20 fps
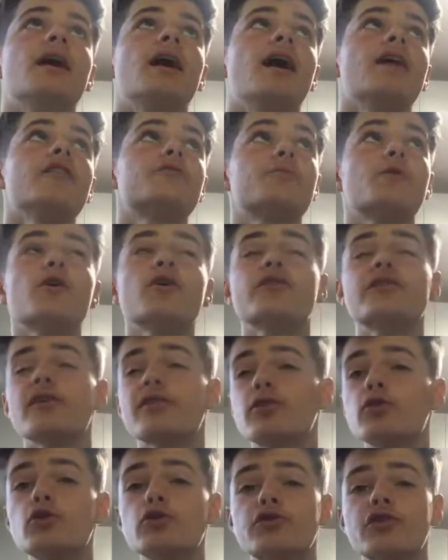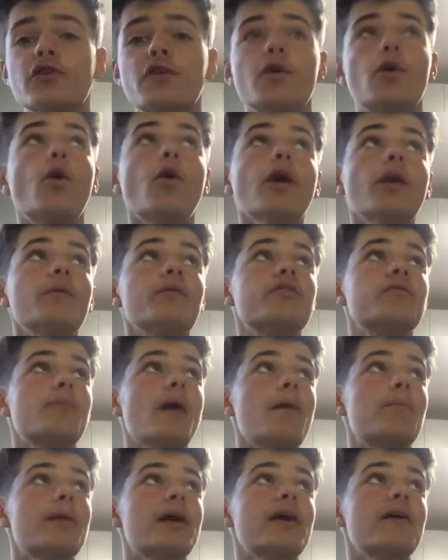And to be honest, I thought Junior Hoylett was the
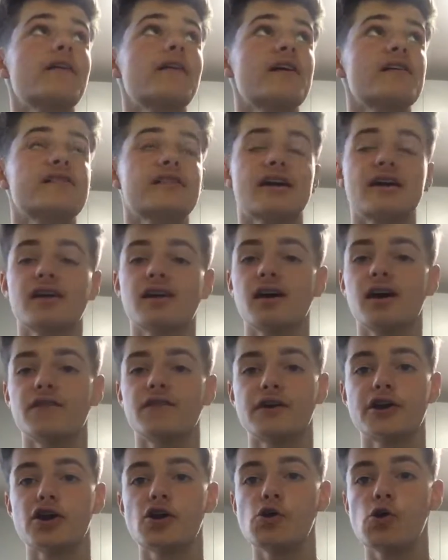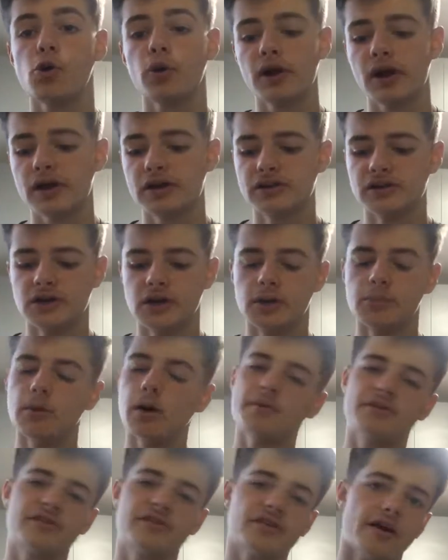better player in that second half. I know Hoylett might
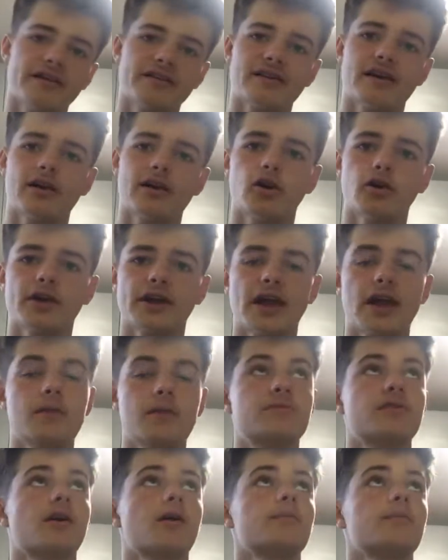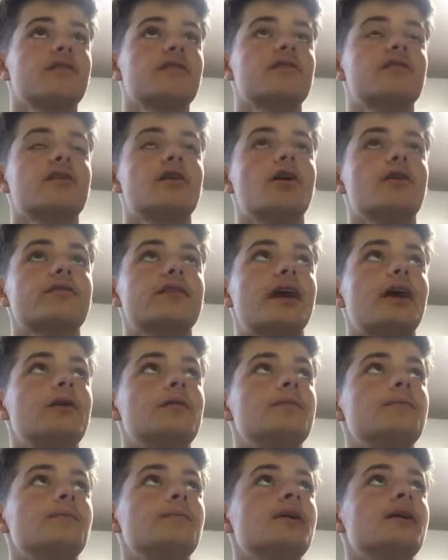be tired. He's had a lot of game time since the
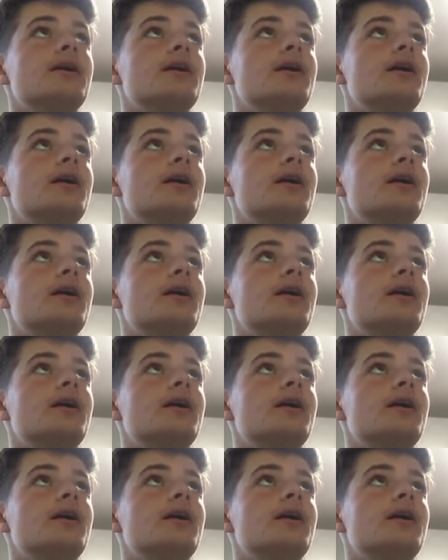lockdown.